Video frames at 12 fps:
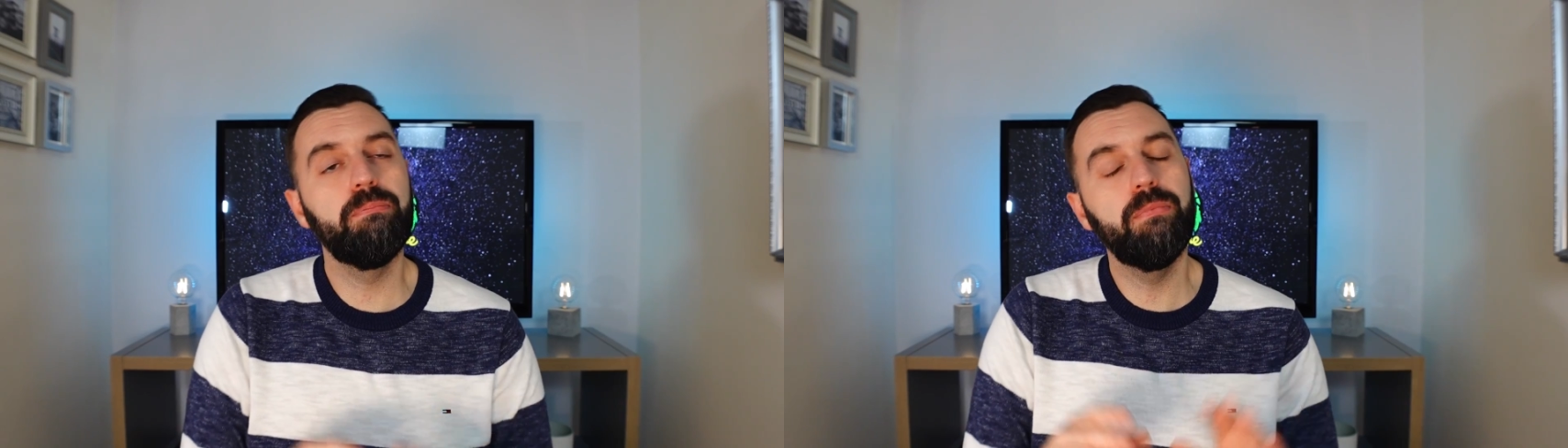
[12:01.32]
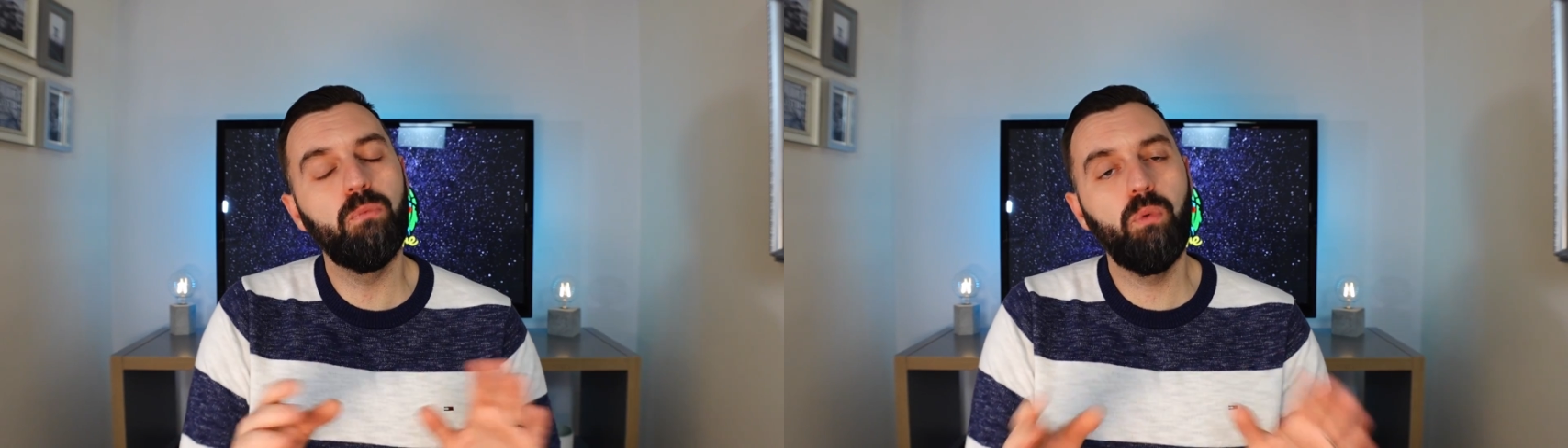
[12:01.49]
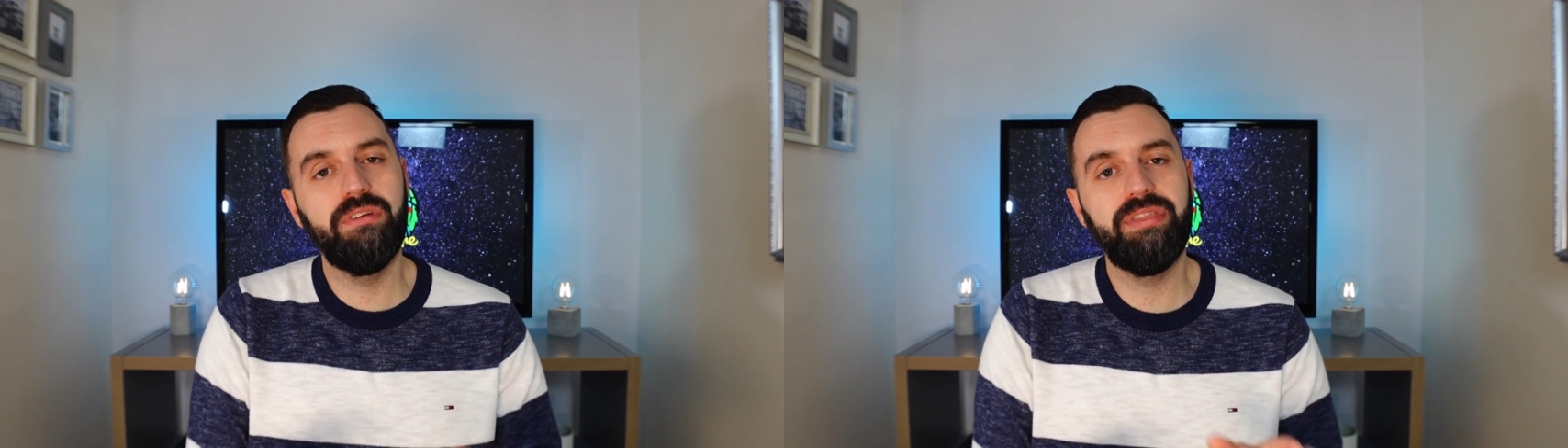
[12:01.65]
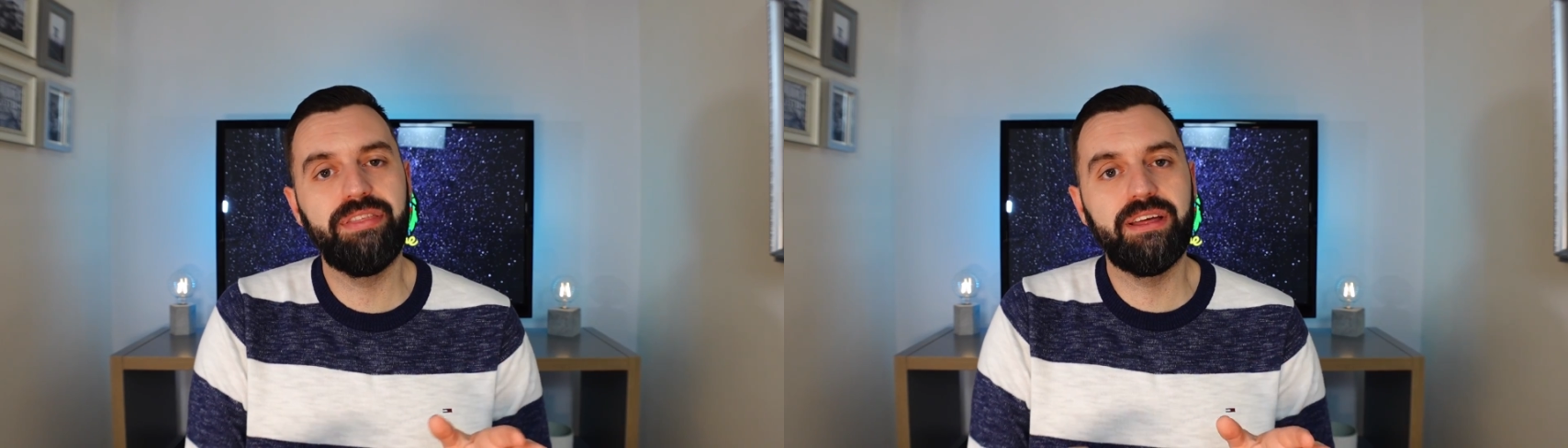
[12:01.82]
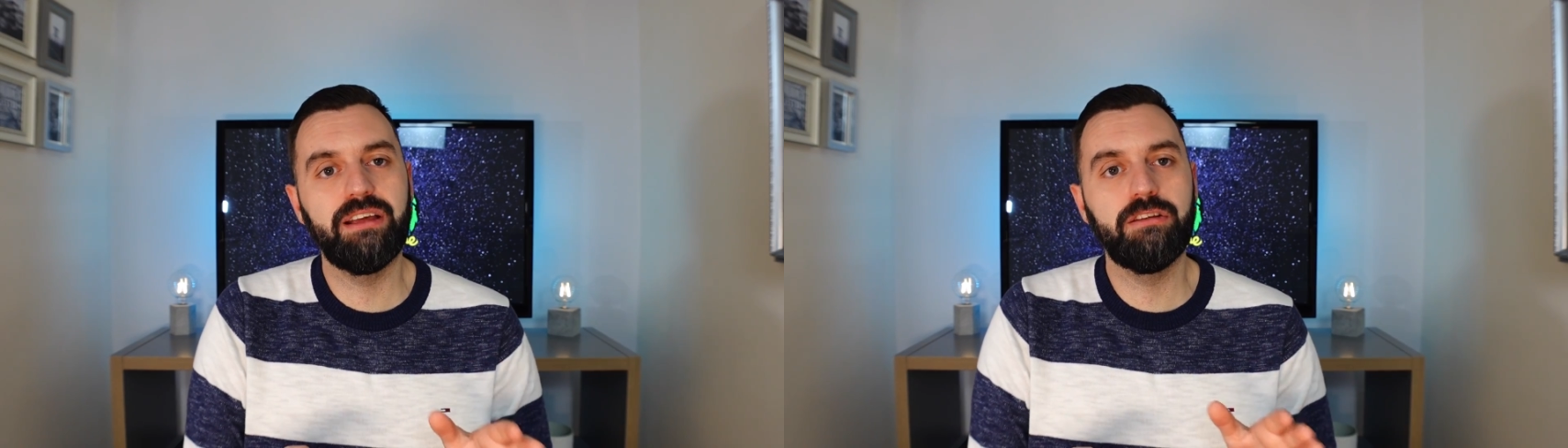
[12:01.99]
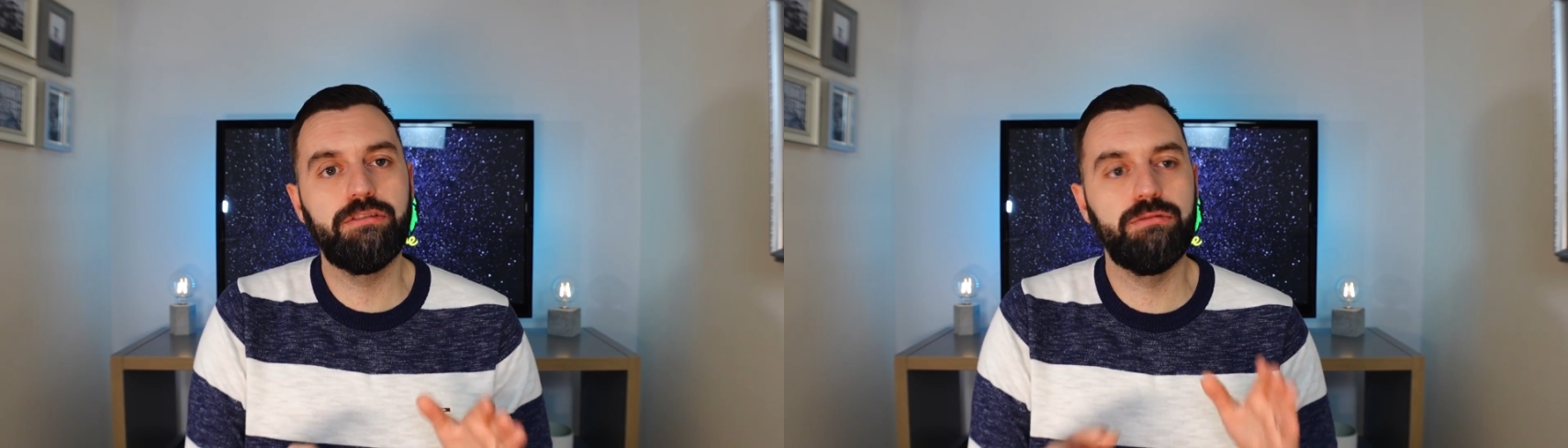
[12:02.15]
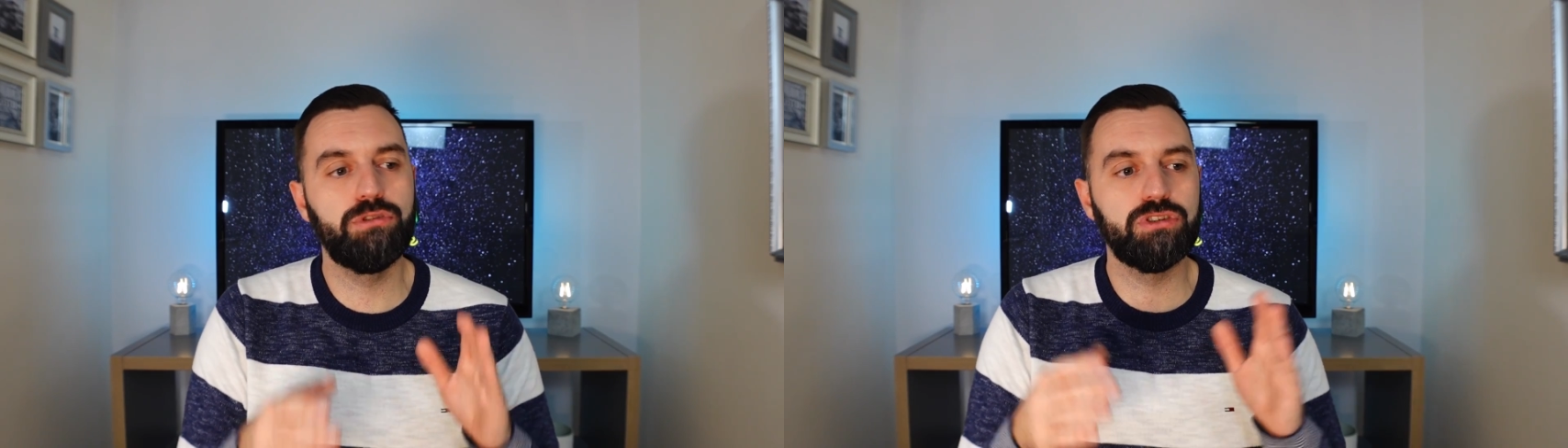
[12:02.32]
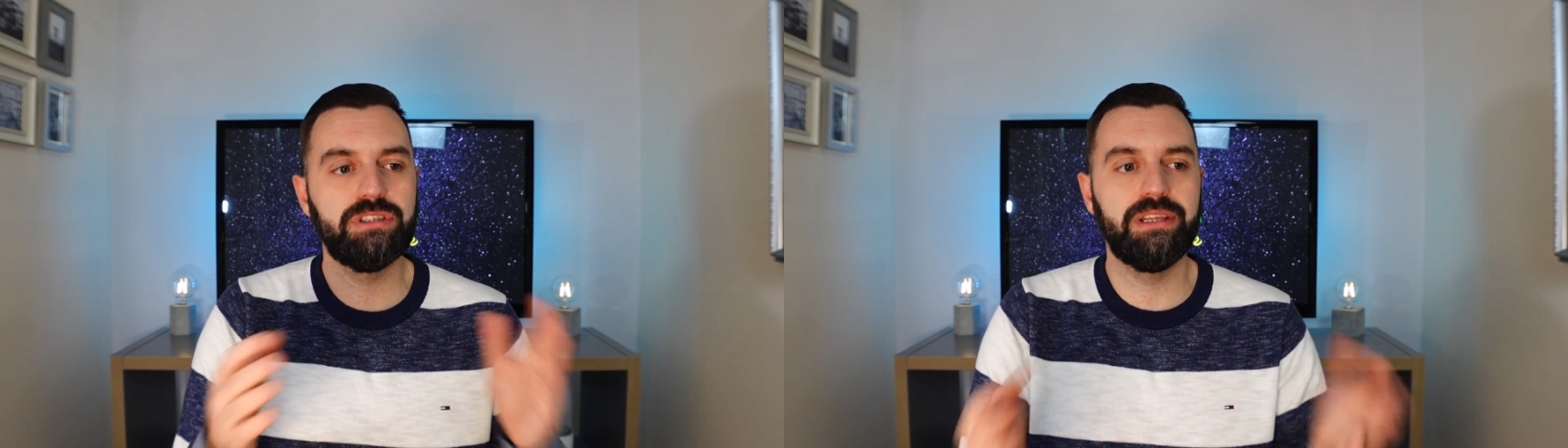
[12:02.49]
One thing to just